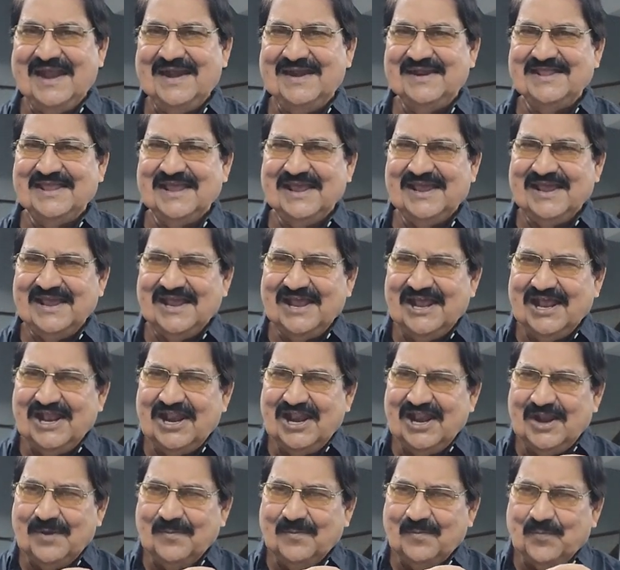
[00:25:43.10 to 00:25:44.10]
and the
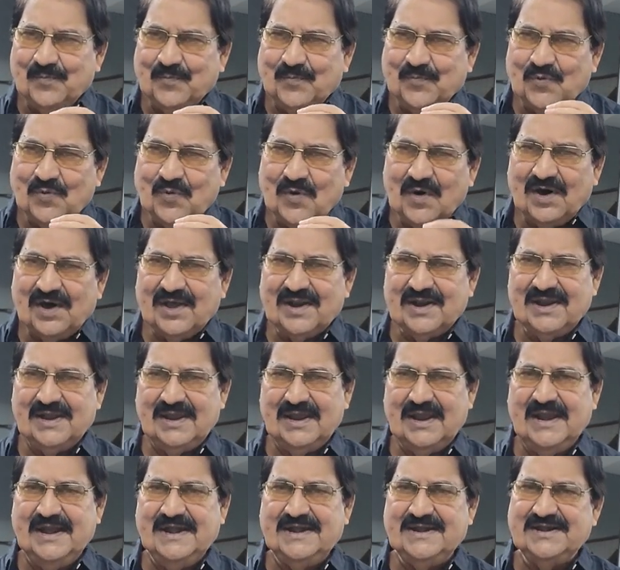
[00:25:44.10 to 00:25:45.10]

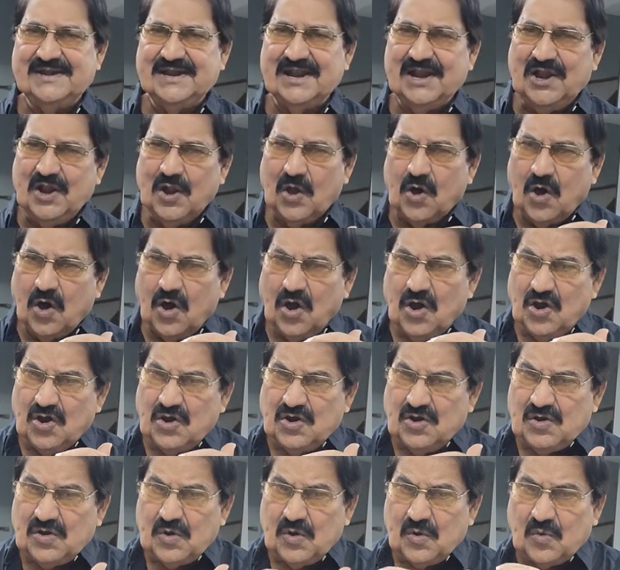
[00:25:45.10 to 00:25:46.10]
poor and
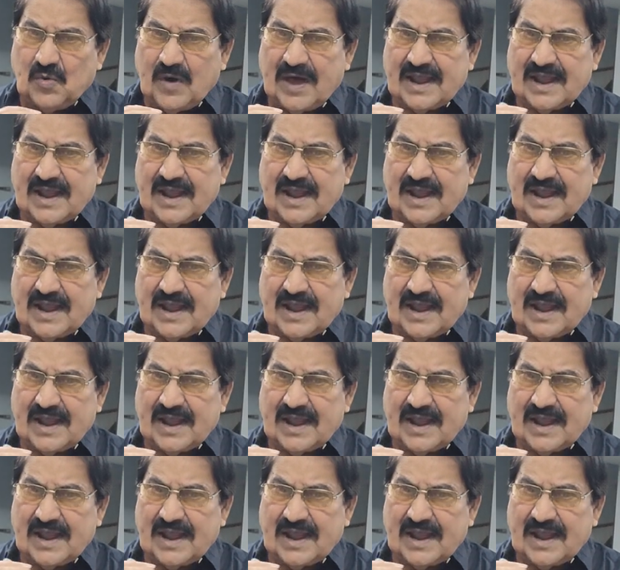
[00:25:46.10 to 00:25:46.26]
long